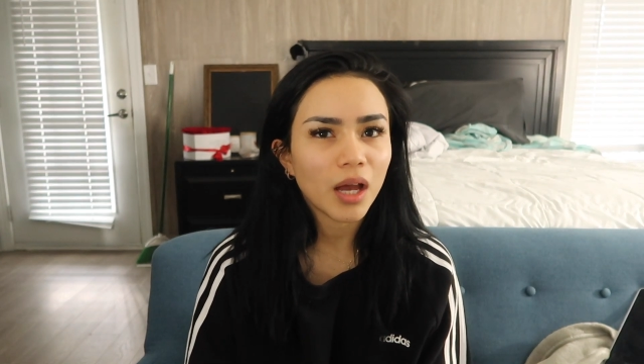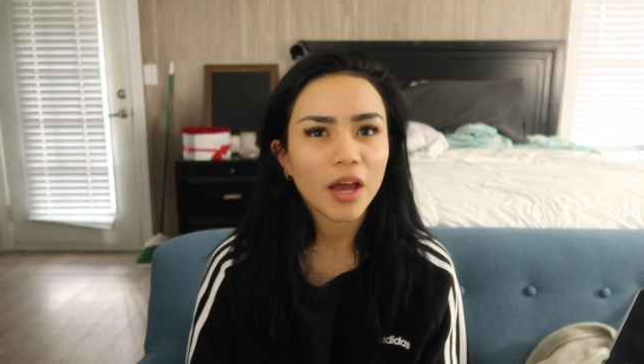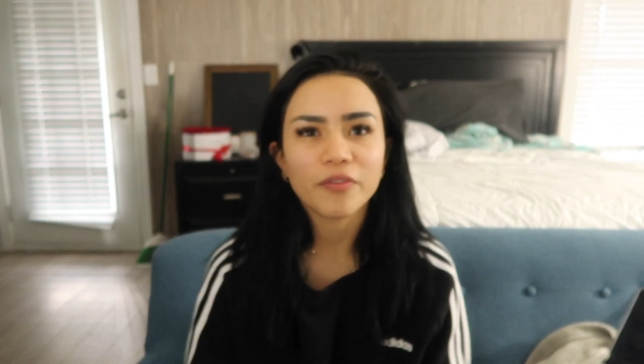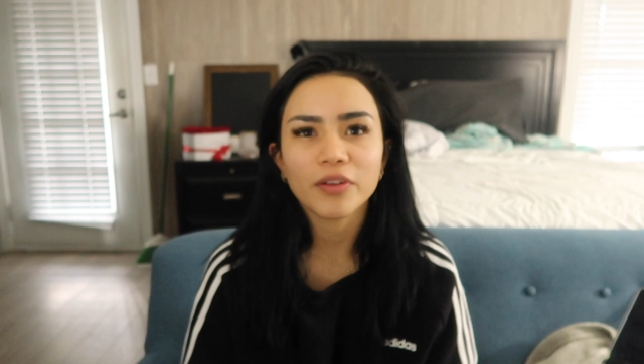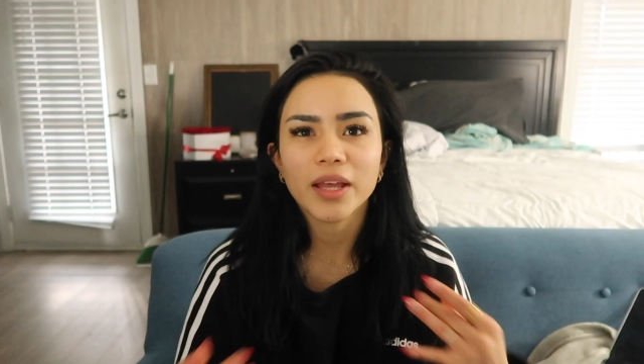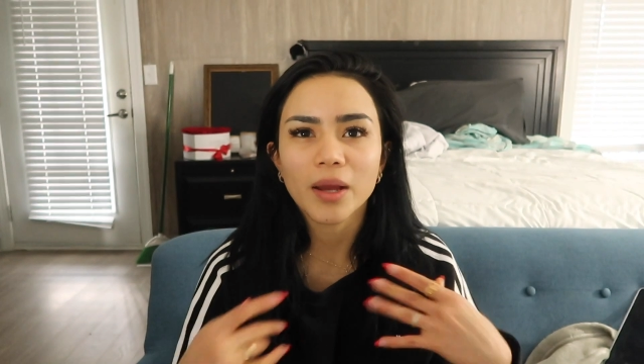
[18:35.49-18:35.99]

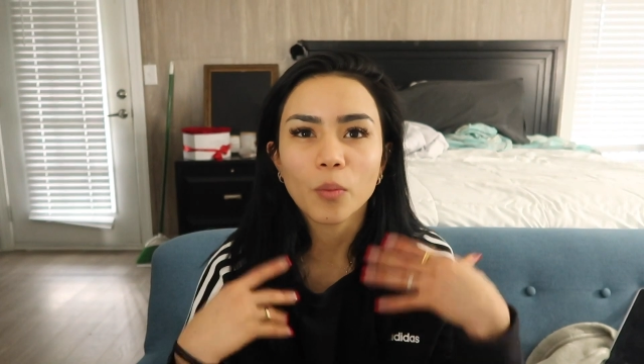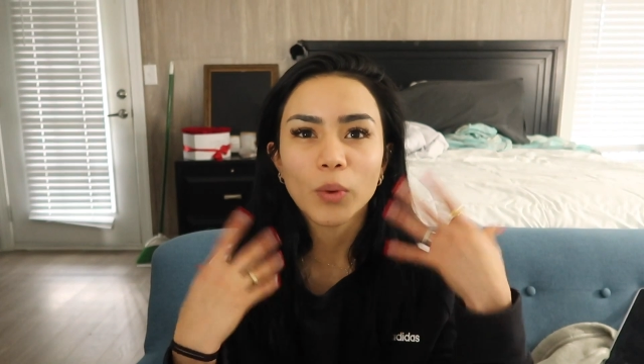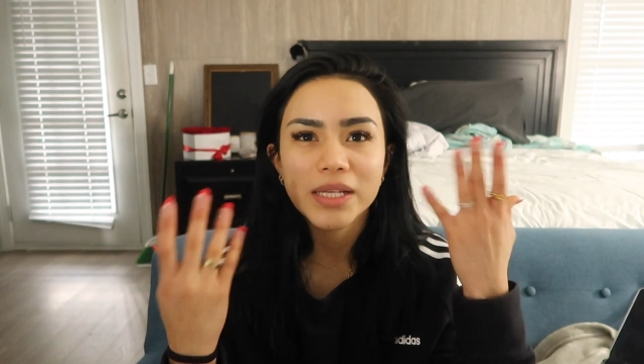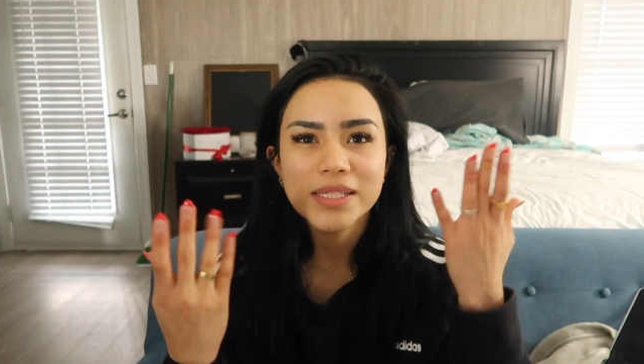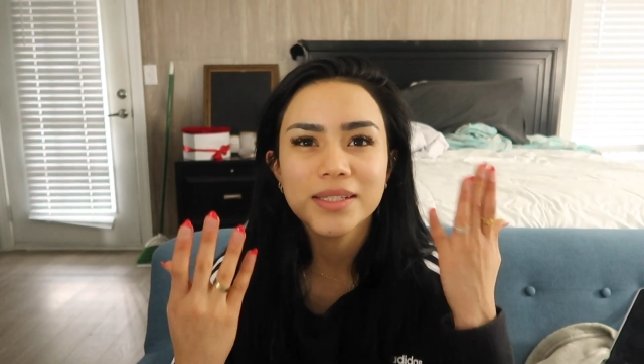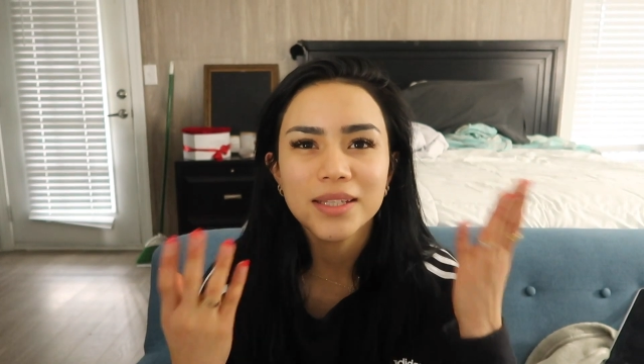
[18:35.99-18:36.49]
I feel like I'm
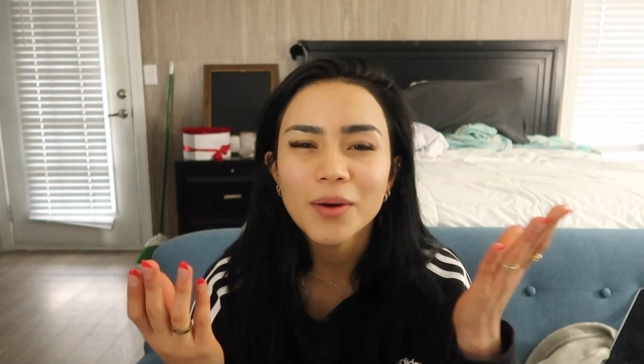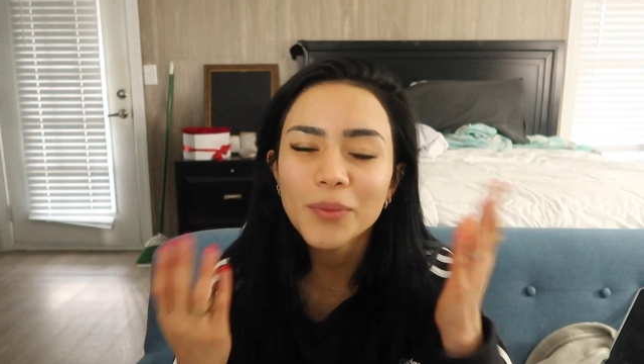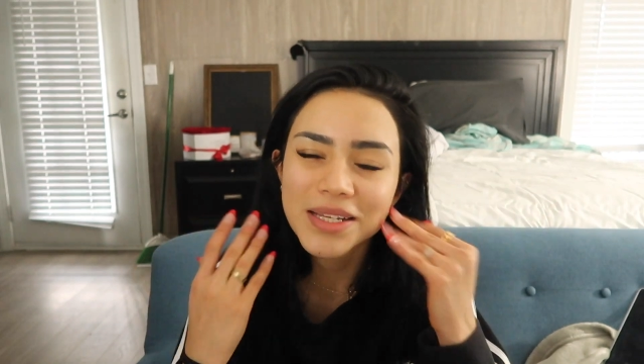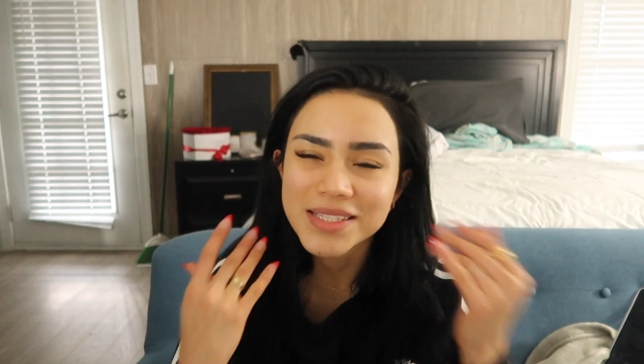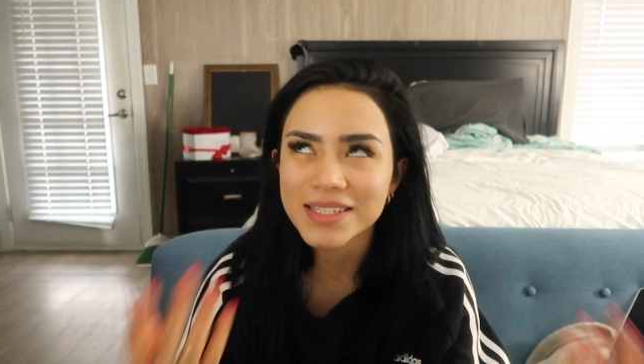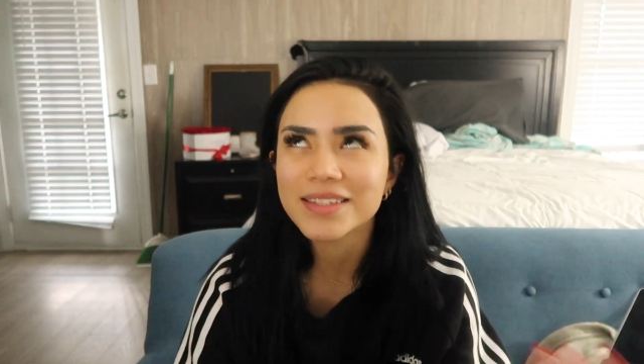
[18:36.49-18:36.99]
wasting, not
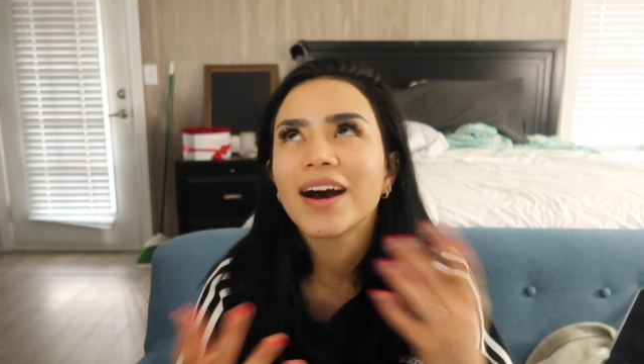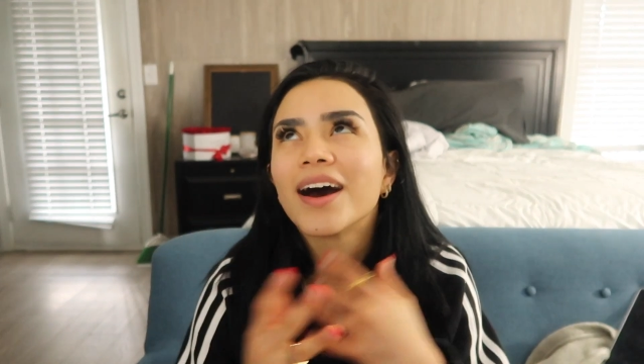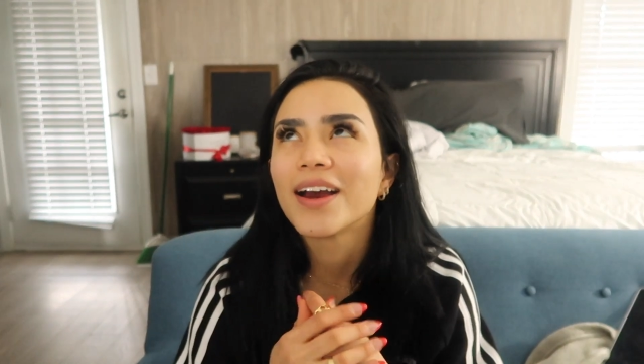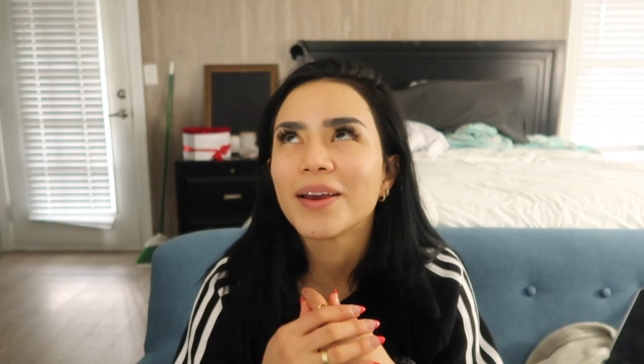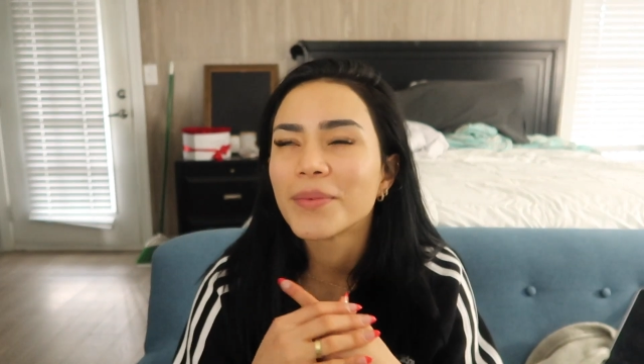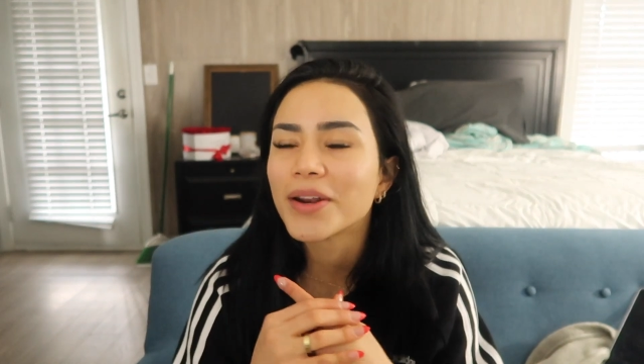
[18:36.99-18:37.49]
wasting
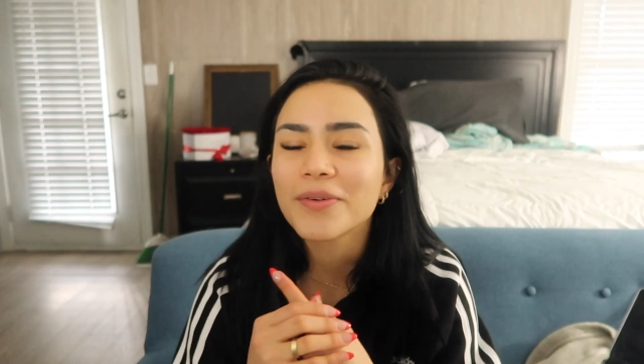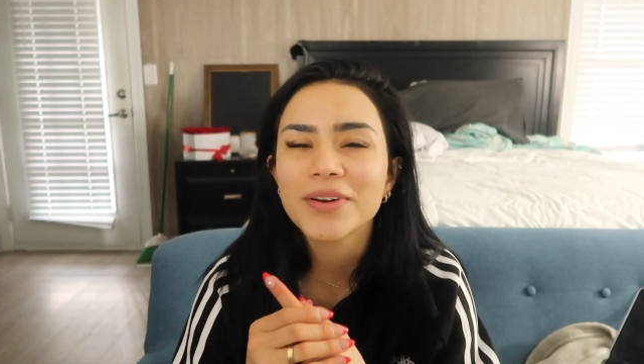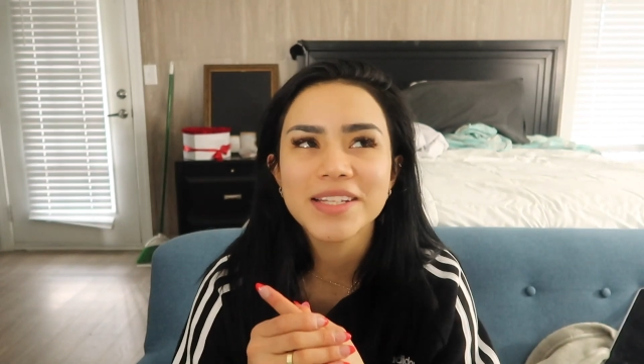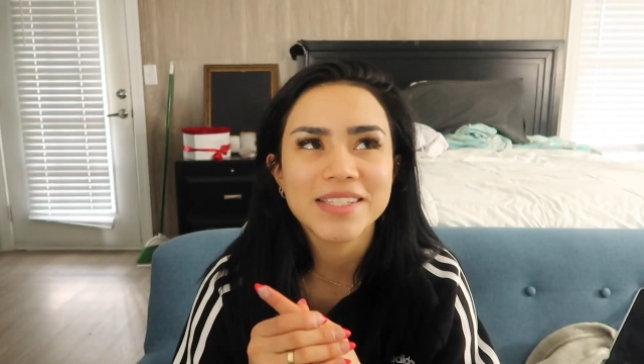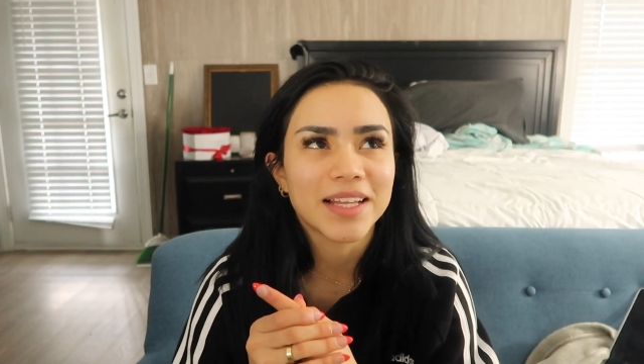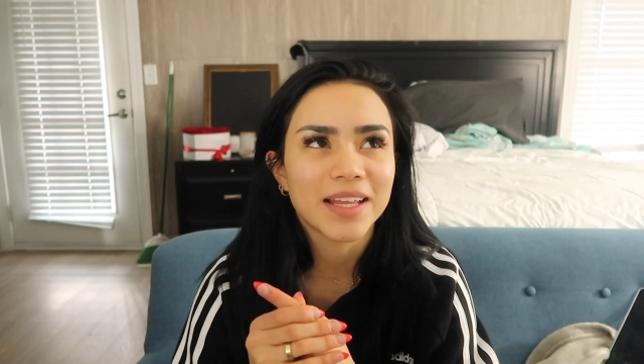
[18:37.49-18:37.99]
time, I don't
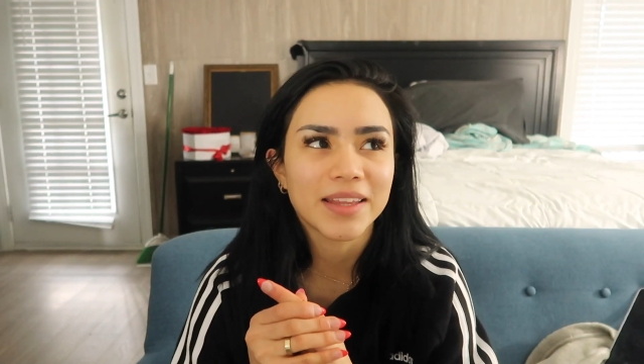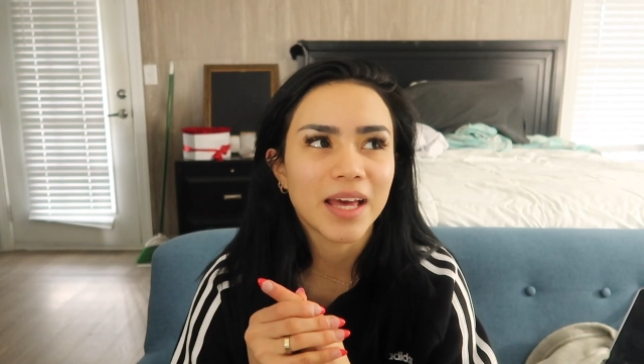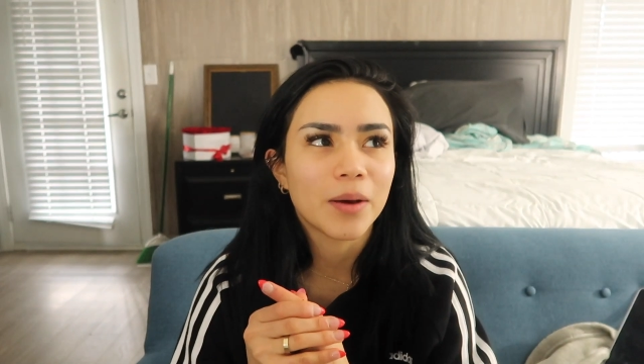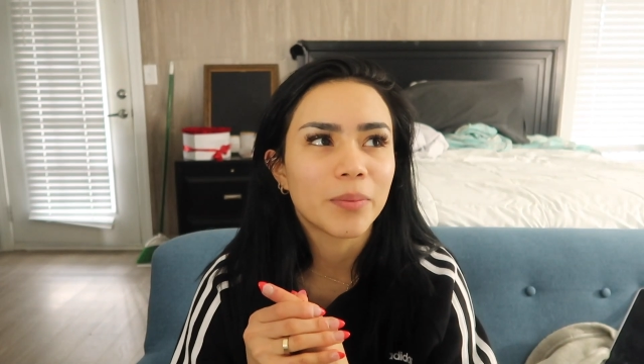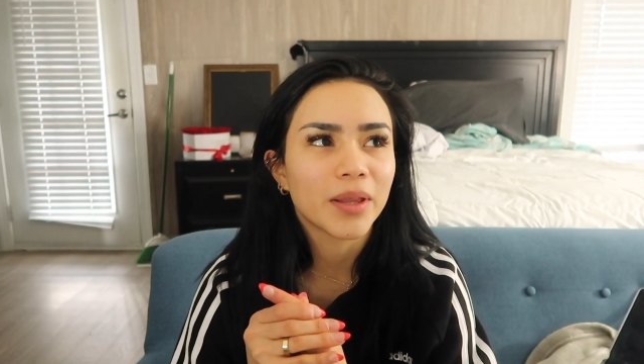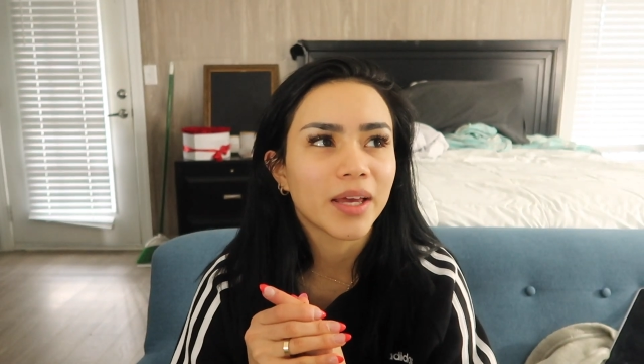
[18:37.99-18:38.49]
want to say like
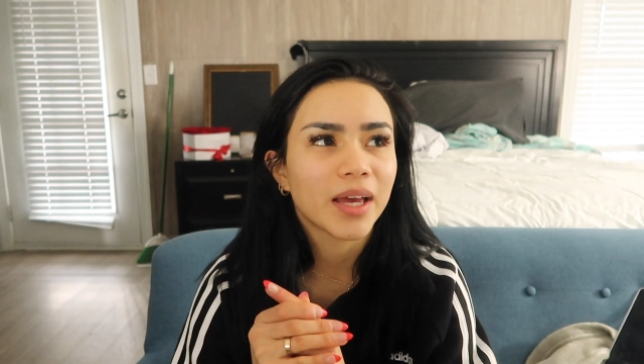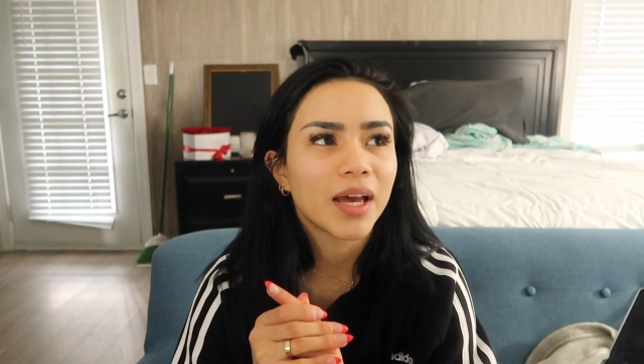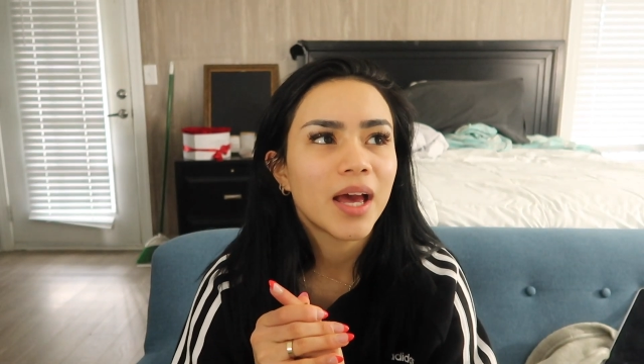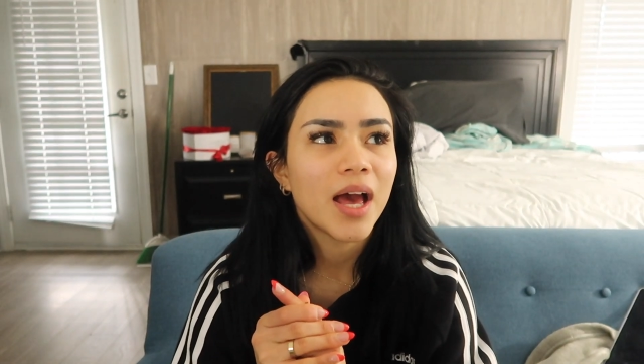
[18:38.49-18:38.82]
that, but like,